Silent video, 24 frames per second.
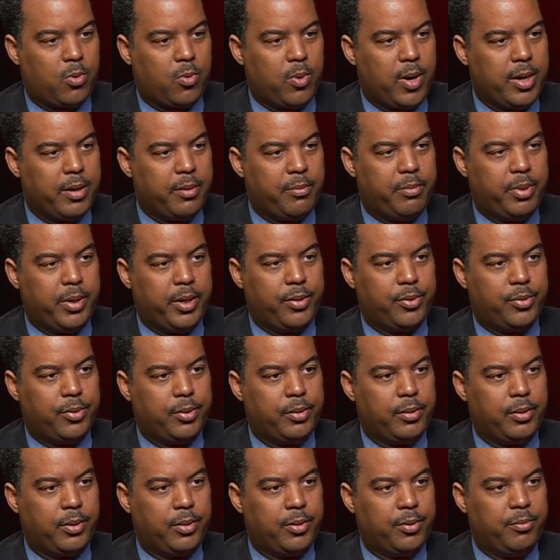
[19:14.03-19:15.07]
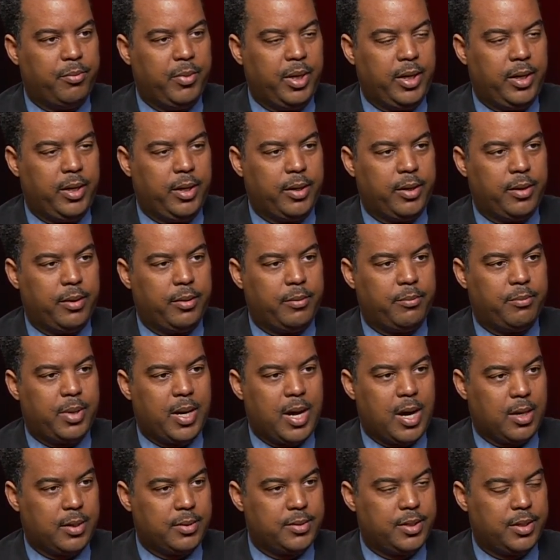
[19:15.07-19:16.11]
quite a bit on, on media and
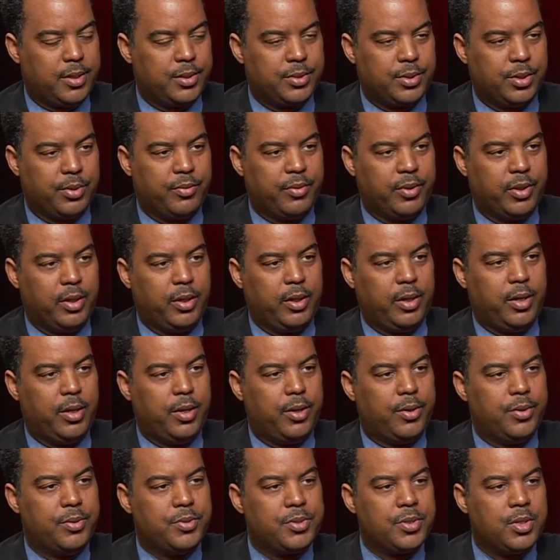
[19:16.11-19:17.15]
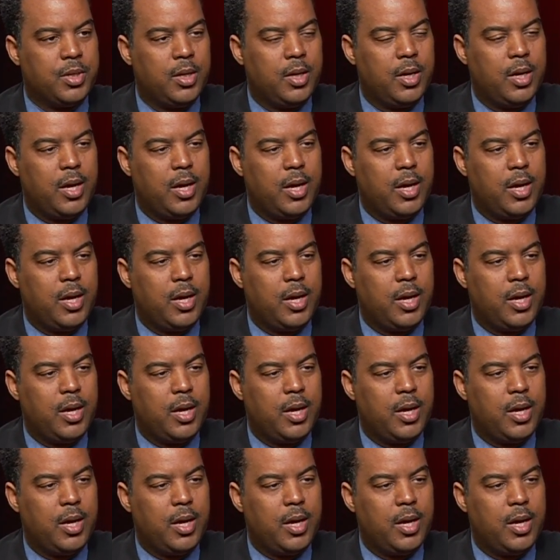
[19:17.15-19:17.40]
politics over the years.